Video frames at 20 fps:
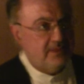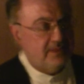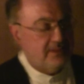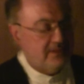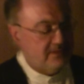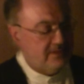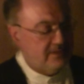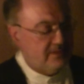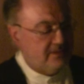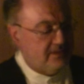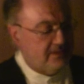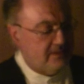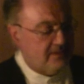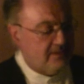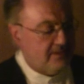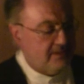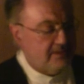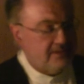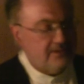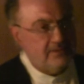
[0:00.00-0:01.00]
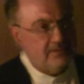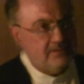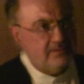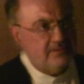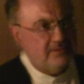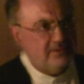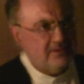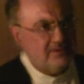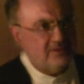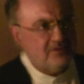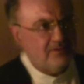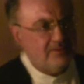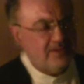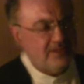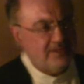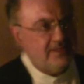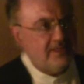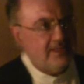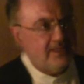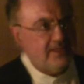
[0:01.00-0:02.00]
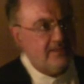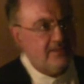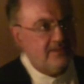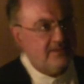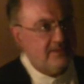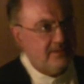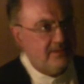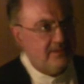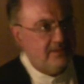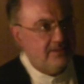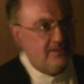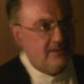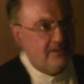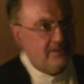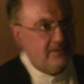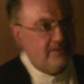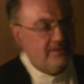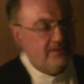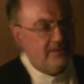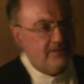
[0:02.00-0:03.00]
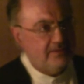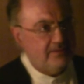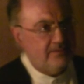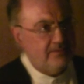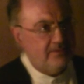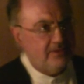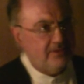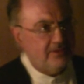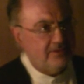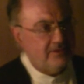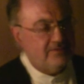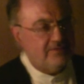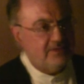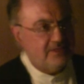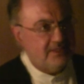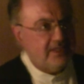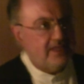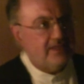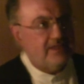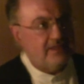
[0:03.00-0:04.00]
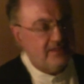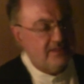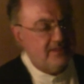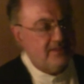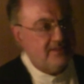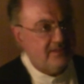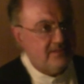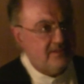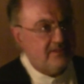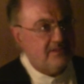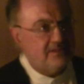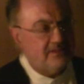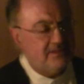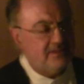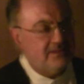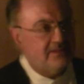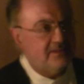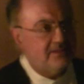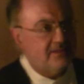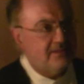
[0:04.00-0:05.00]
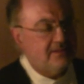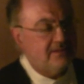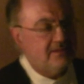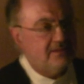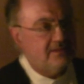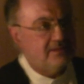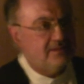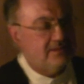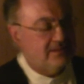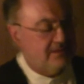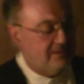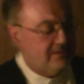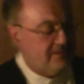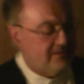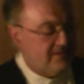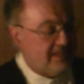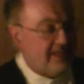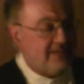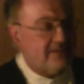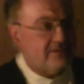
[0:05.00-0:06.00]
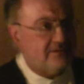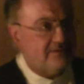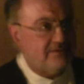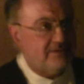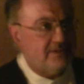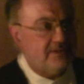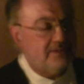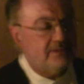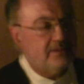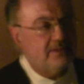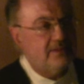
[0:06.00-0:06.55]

has deteriorated. Not so much that, the knowledge of the sacred has deteriorated, or has atrophied.